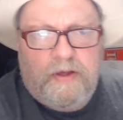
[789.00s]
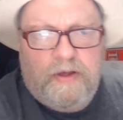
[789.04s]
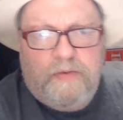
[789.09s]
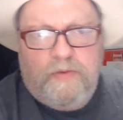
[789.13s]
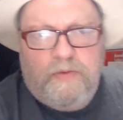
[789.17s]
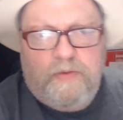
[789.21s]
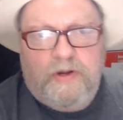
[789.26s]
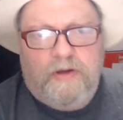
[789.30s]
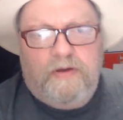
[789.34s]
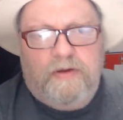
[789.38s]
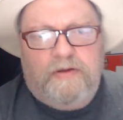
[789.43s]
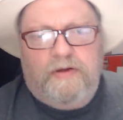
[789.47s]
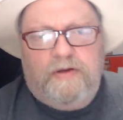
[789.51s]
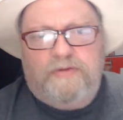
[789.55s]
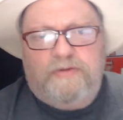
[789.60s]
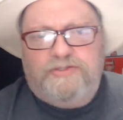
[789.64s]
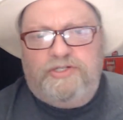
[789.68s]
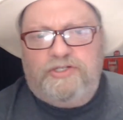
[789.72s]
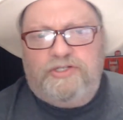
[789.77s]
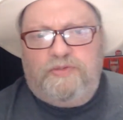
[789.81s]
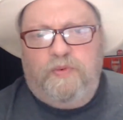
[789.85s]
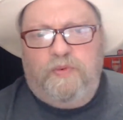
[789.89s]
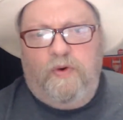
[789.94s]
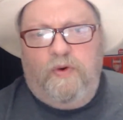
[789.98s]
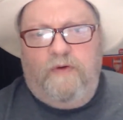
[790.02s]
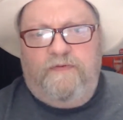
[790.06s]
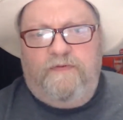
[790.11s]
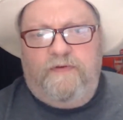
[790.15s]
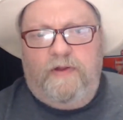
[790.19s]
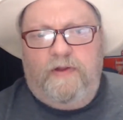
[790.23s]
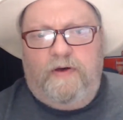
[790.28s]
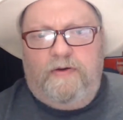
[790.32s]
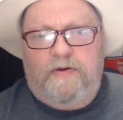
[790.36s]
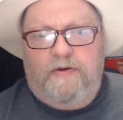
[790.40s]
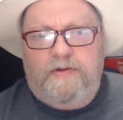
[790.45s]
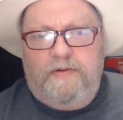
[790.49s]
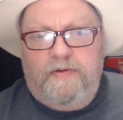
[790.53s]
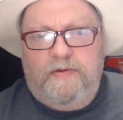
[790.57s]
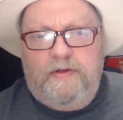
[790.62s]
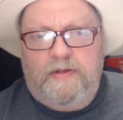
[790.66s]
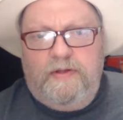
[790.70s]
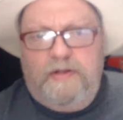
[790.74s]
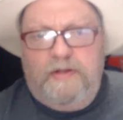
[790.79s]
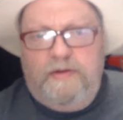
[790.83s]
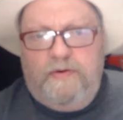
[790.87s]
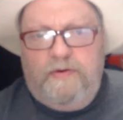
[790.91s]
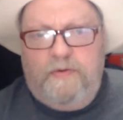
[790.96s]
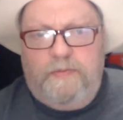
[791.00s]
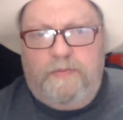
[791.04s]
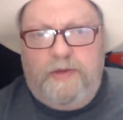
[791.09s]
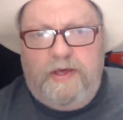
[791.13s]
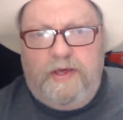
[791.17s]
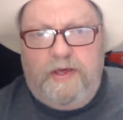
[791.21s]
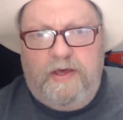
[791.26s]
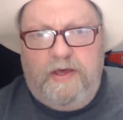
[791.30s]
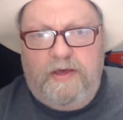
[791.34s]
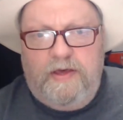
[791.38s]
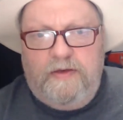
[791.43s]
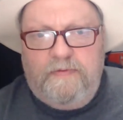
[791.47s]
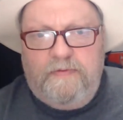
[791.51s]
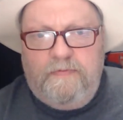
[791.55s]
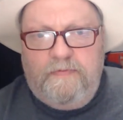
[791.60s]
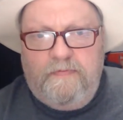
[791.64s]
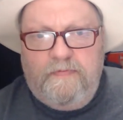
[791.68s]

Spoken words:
Well, I'll just waffle on a little bit here.